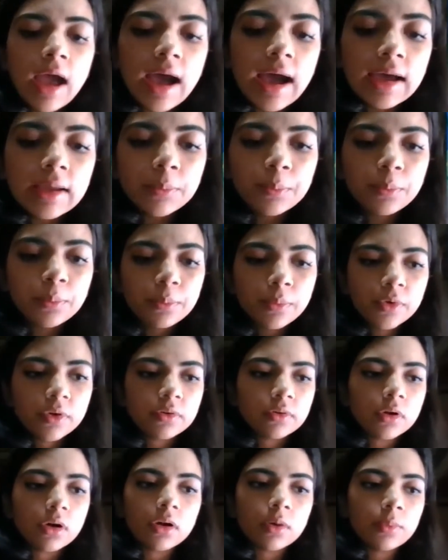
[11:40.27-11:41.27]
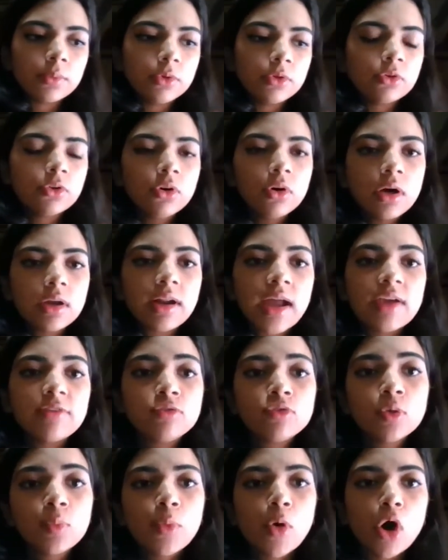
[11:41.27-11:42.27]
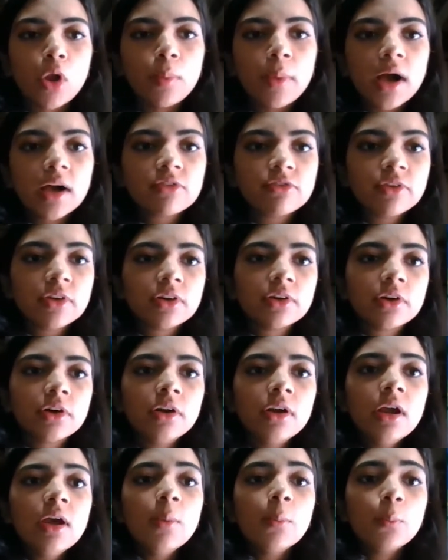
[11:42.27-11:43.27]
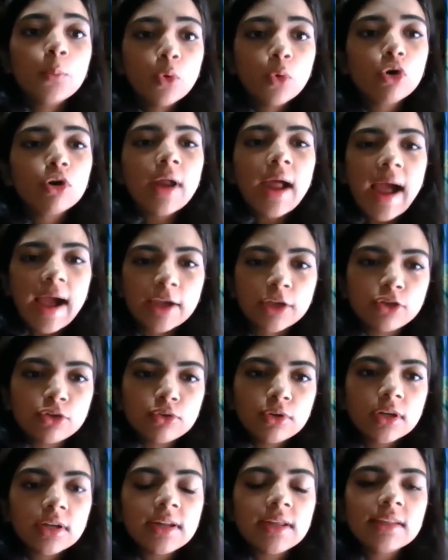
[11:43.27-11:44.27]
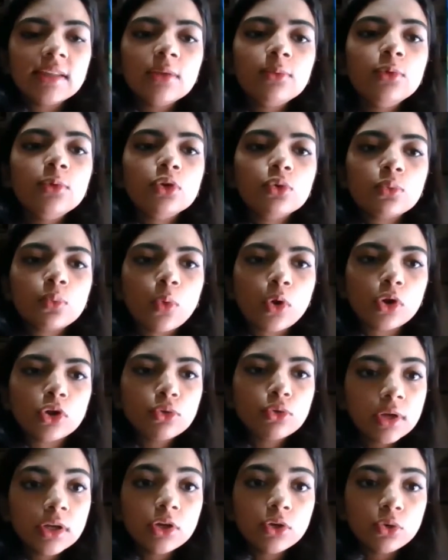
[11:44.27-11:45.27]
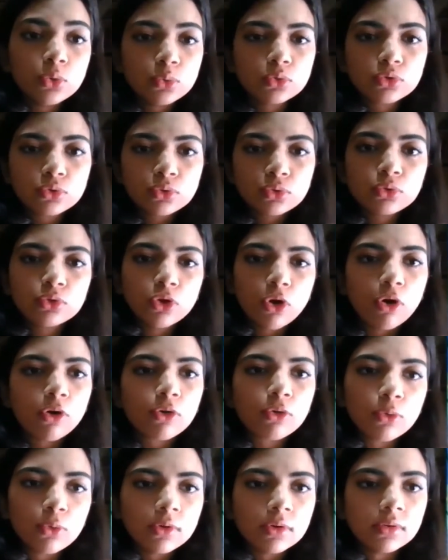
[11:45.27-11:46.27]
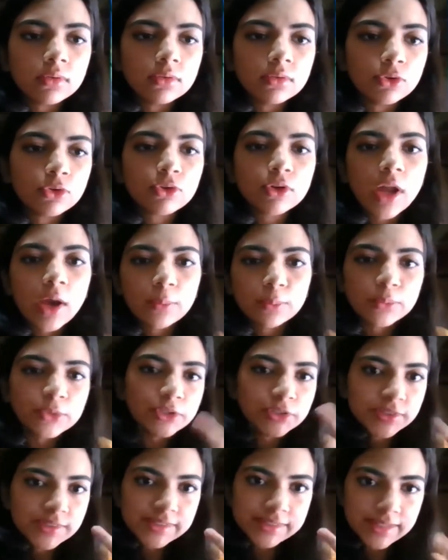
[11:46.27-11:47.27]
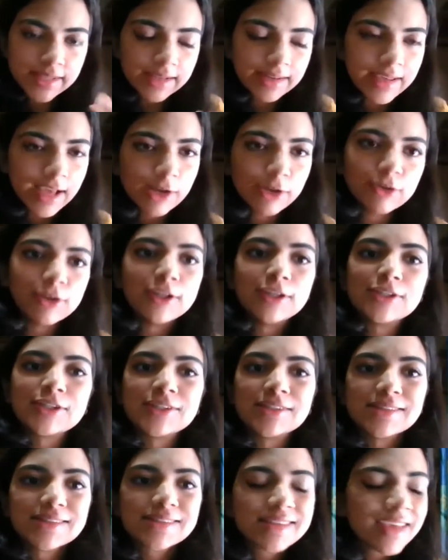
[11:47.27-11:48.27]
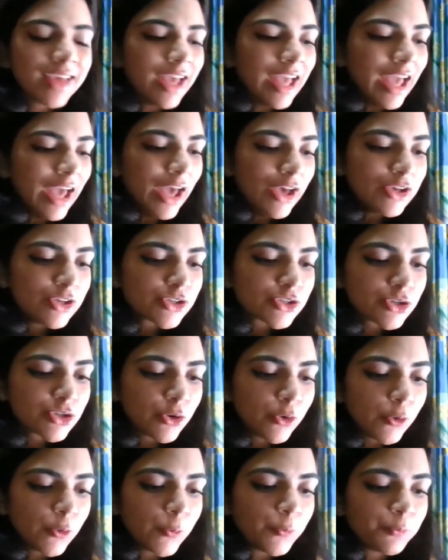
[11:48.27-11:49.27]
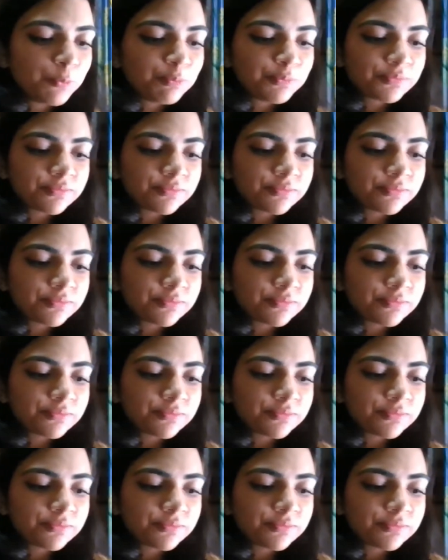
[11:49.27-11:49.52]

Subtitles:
and arrive to a ballpark figure more accurately than what you can do through your own numbers and calculations. So